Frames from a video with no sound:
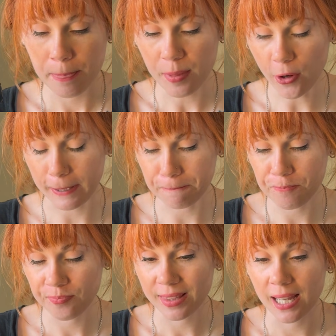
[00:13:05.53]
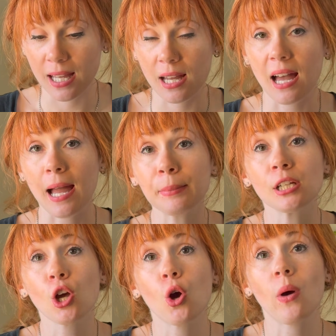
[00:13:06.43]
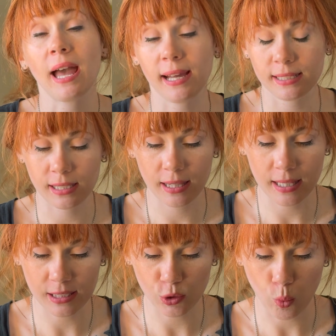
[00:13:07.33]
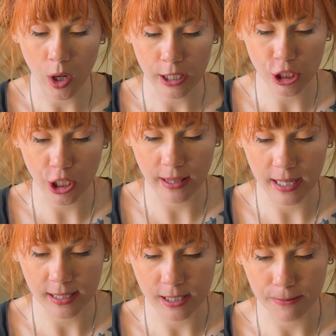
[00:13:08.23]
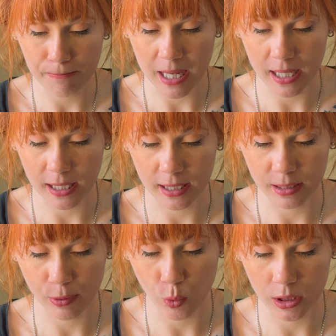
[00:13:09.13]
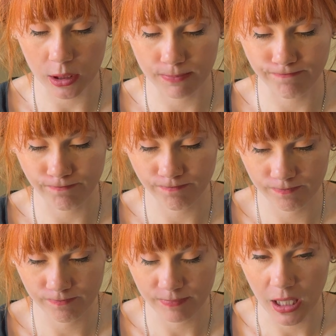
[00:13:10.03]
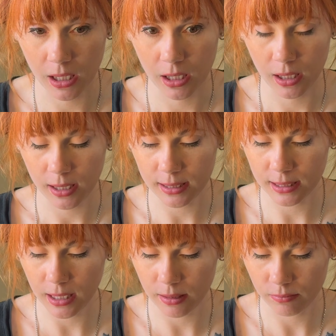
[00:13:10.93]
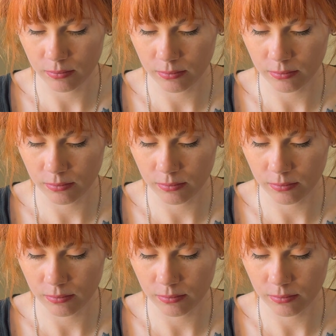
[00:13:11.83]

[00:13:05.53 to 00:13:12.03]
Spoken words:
right, I'm gonna go at this watch that my husband wants and see.